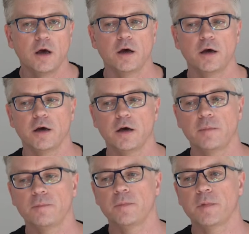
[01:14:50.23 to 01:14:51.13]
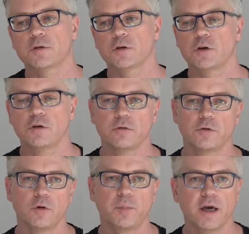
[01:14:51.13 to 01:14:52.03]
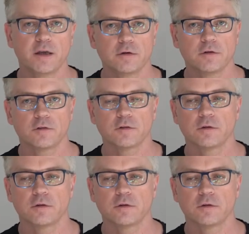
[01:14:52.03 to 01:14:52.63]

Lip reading: to cure your pains